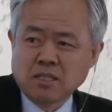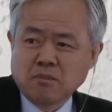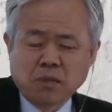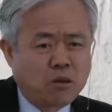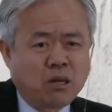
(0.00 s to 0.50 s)

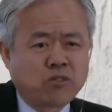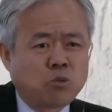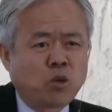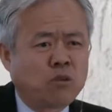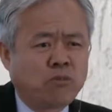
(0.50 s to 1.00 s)
My wife is a
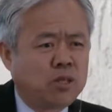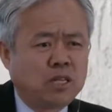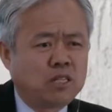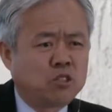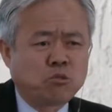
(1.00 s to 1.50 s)
wonderful
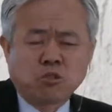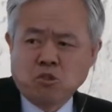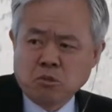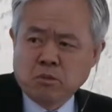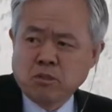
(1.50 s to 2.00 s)
lady. She was
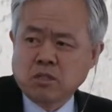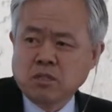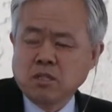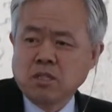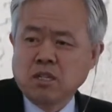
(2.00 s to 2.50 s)

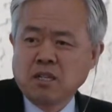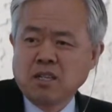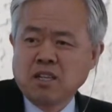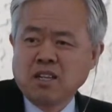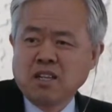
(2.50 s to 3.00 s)
humorous.
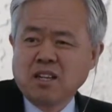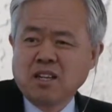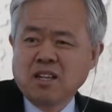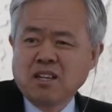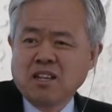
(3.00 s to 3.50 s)

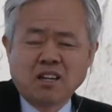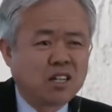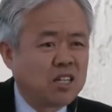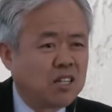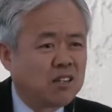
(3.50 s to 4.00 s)

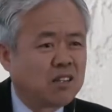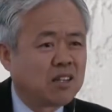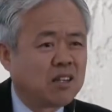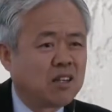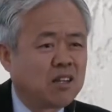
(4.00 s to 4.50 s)
Honey,
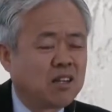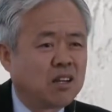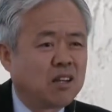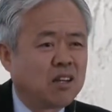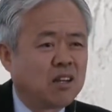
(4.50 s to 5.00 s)

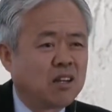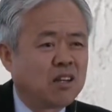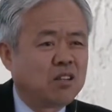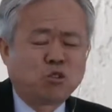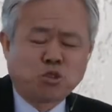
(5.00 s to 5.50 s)

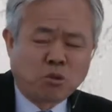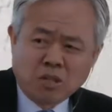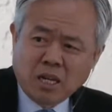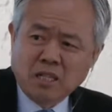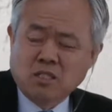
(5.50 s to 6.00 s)
you're so
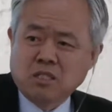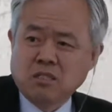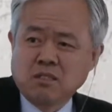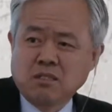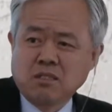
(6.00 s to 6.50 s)
nice
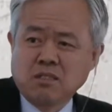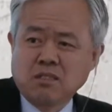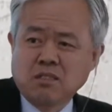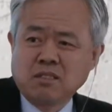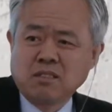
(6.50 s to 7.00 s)

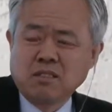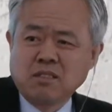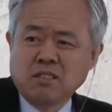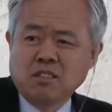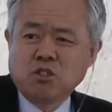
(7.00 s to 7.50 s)

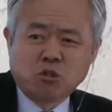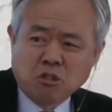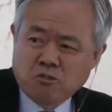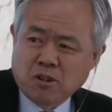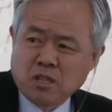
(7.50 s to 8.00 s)
to
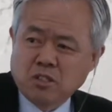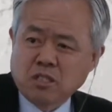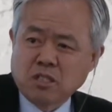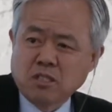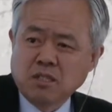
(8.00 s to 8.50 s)
cook for
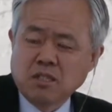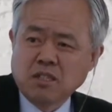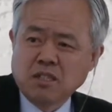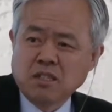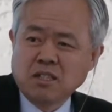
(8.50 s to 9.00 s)
us.
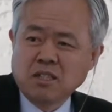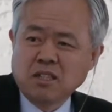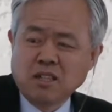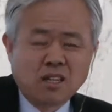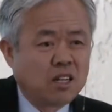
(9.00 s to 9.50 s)

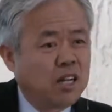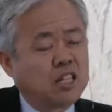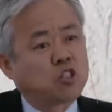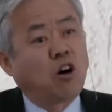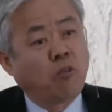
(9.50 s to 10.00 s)

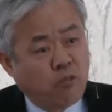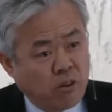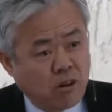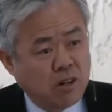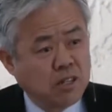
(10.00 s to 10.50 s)
Let's
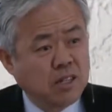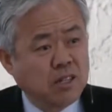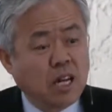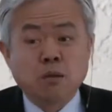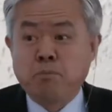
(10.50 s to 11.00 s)
offer
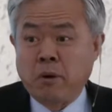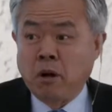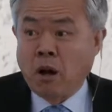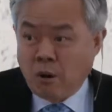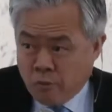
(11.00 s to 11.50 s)
a
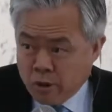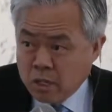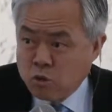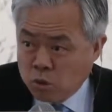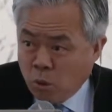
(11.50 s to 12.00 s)
burnt
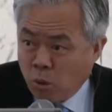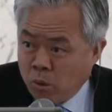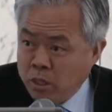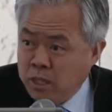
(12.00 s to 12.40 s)
offering to the Lord.